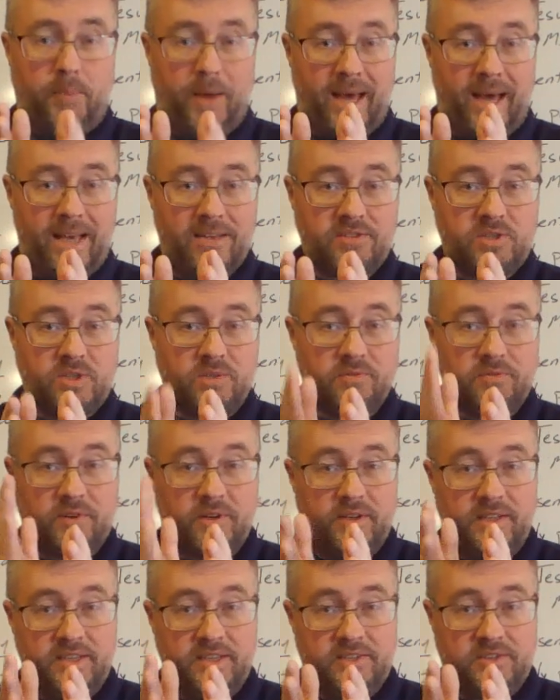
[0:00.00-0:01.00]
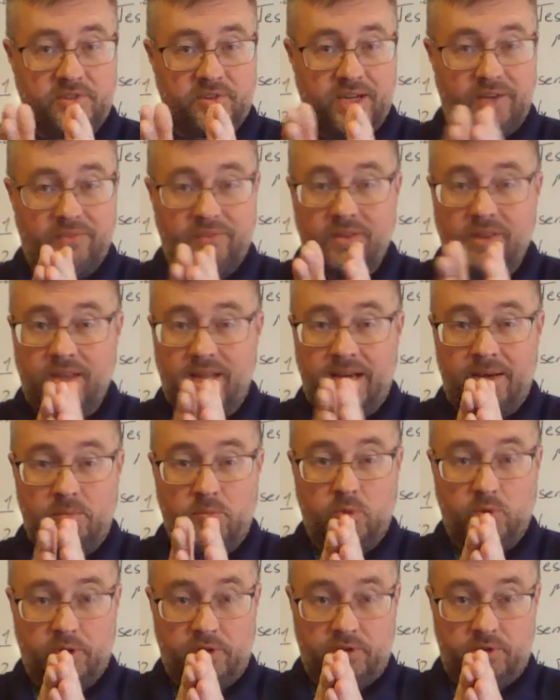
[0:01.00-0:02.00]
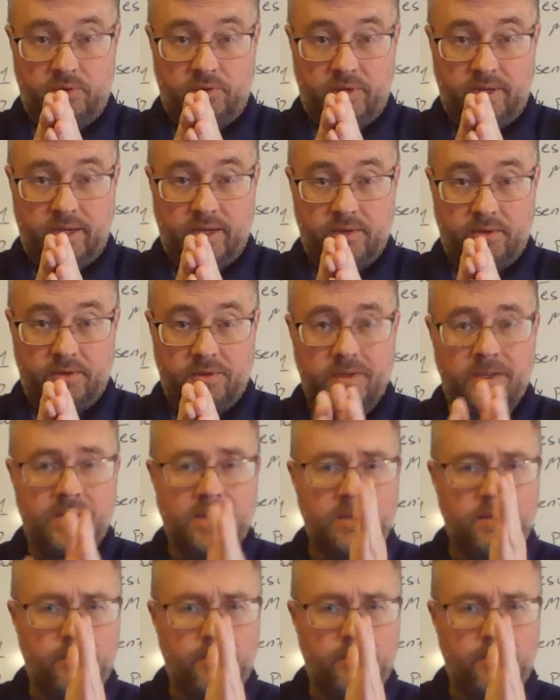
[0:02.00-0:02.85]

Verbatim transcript: Passover and Easter have a lot more to do together.